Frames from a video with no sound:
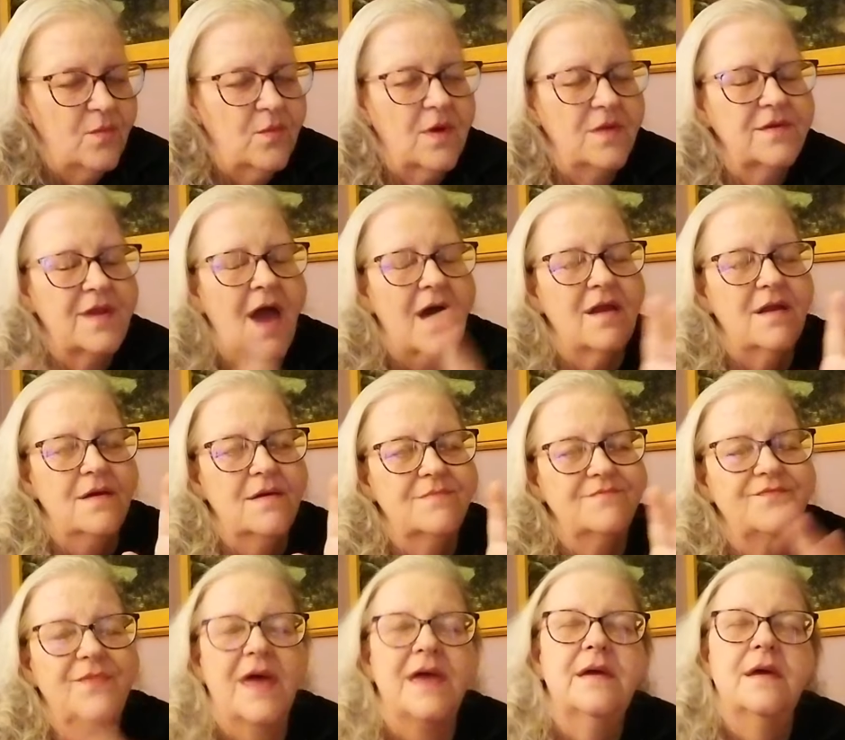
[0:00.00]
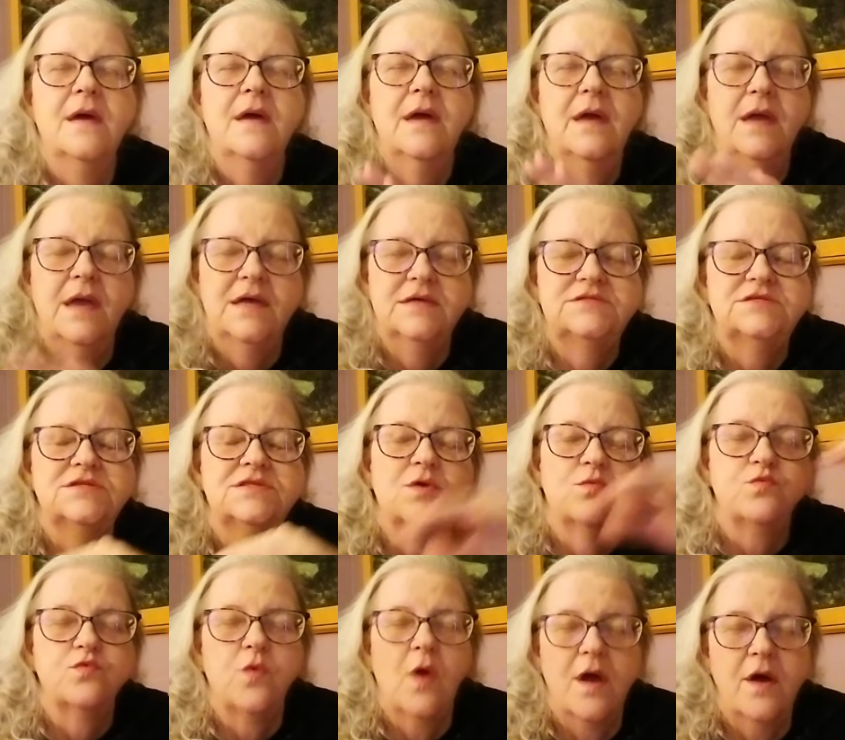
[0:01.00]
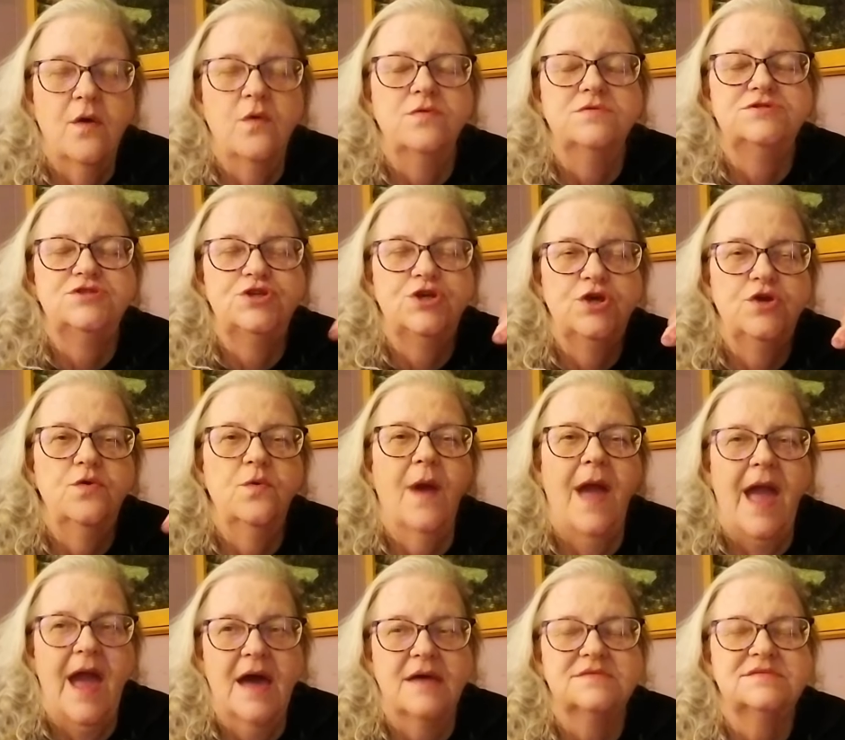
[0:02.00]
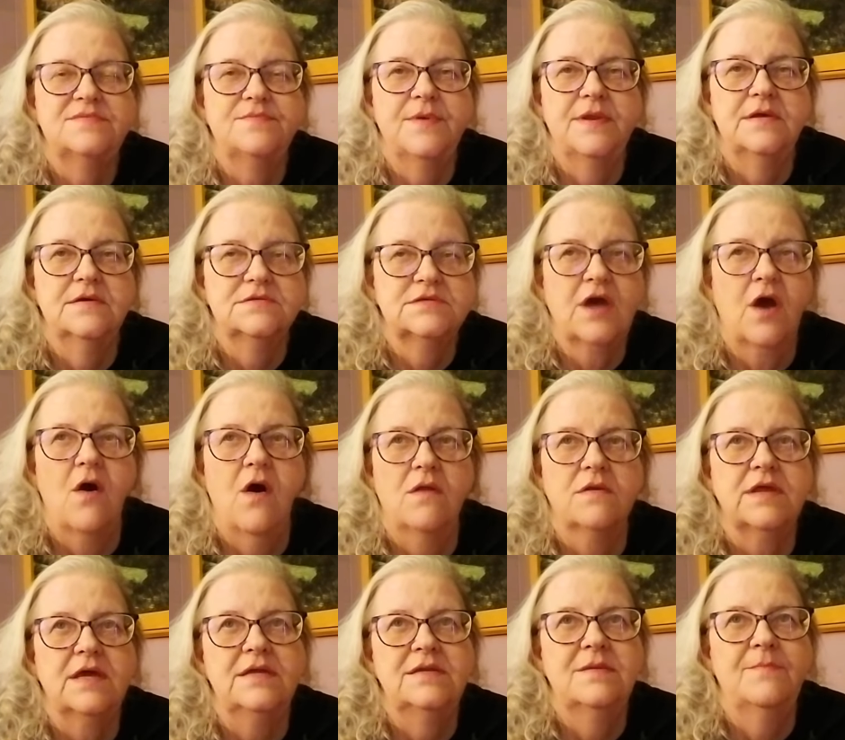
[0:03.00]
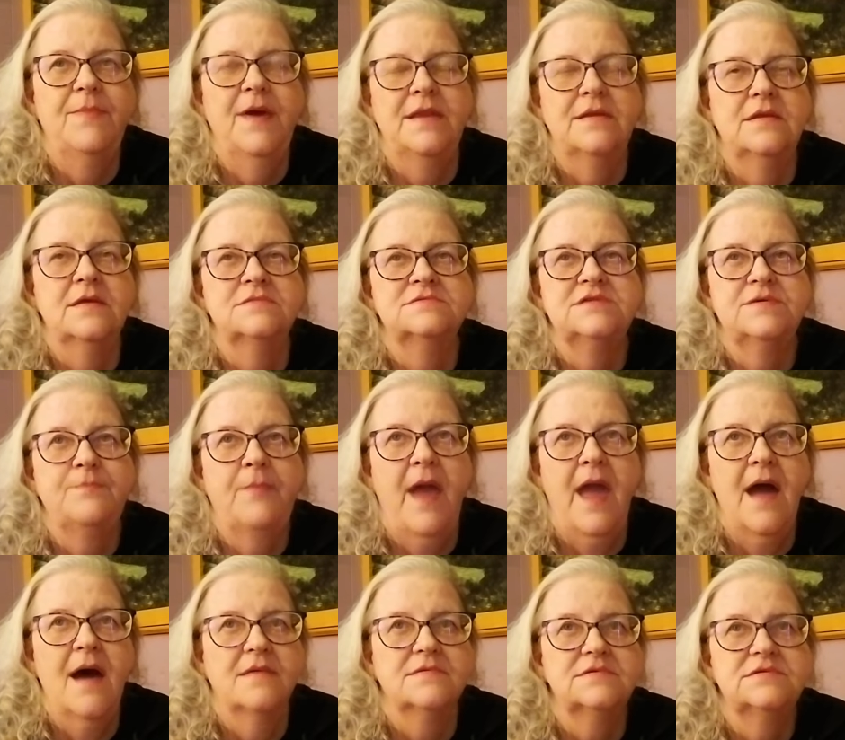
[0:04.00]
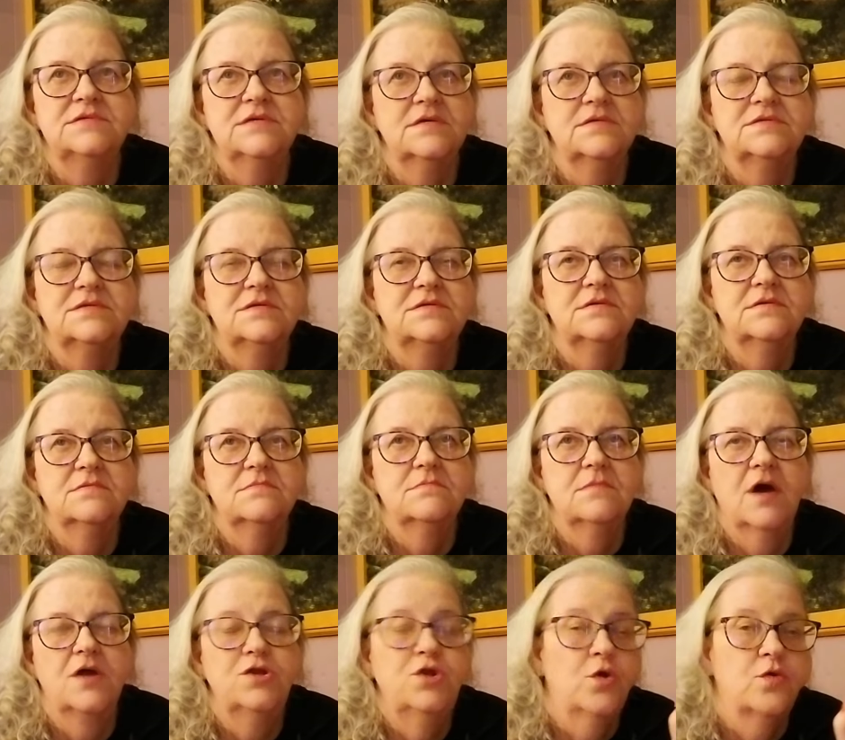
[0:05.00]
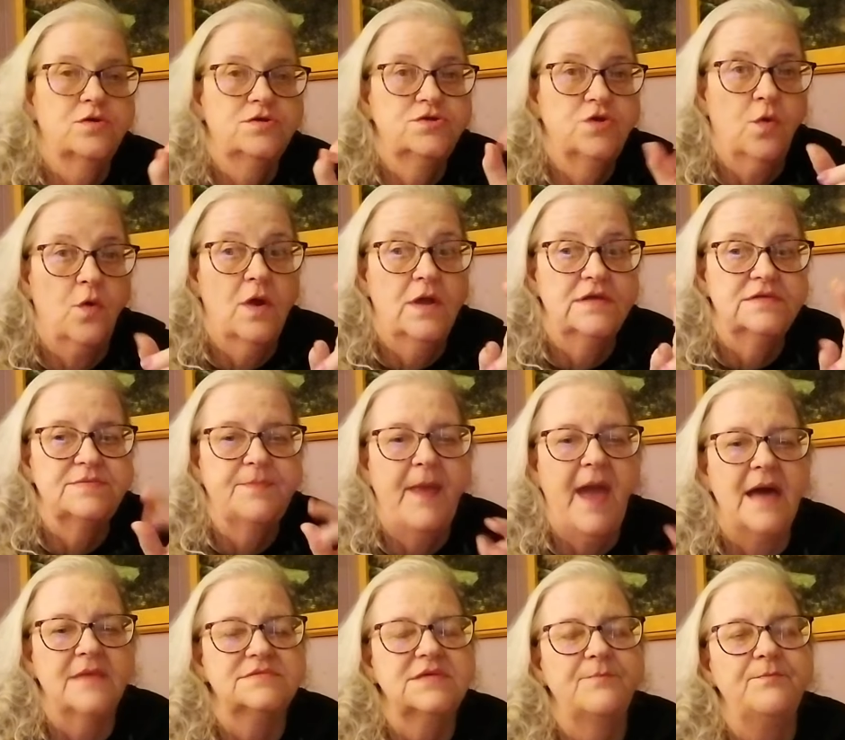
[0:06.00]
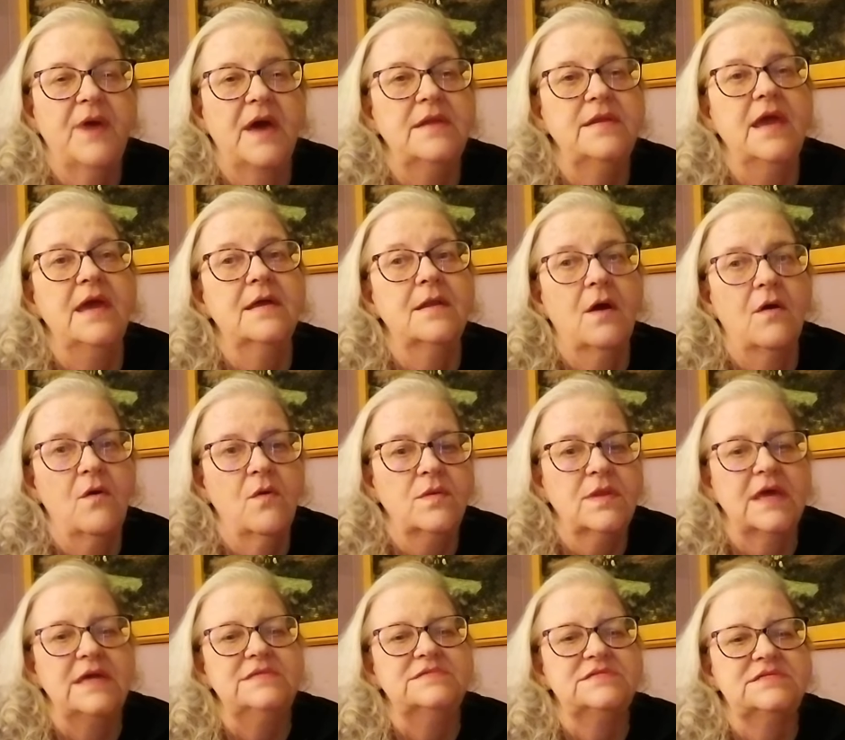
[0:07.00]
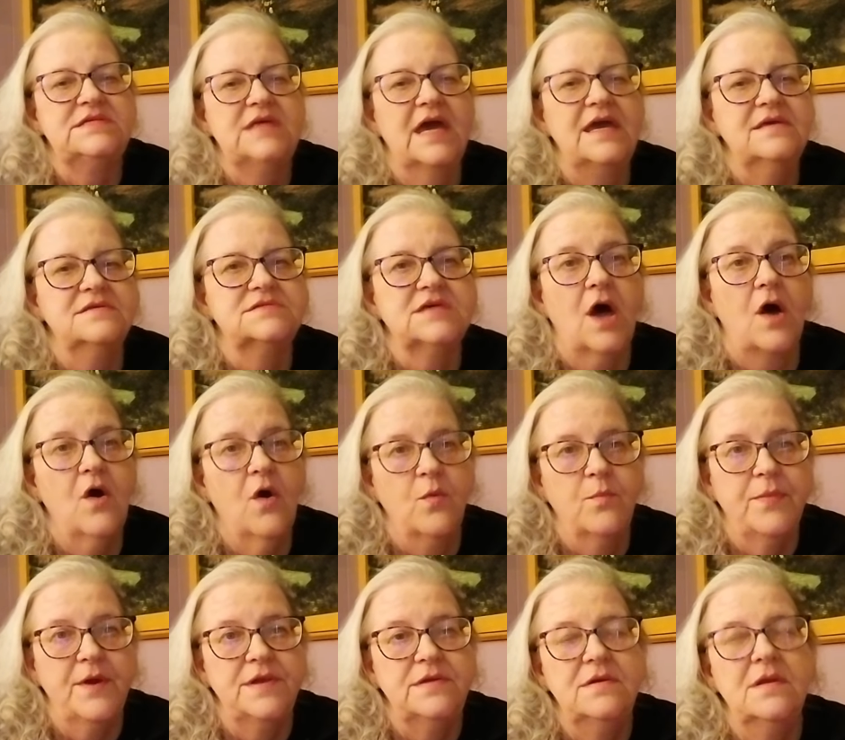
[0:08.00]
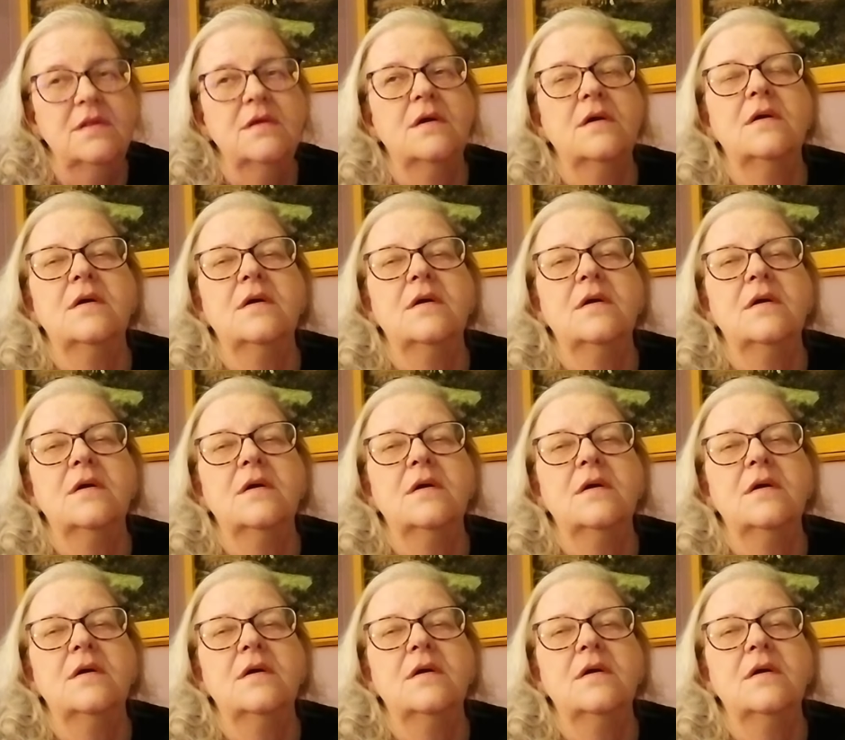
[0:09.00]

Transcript: well, not, it's the road to Aspen. It's called Independence Pass. It's a notorious pass, but it only stays open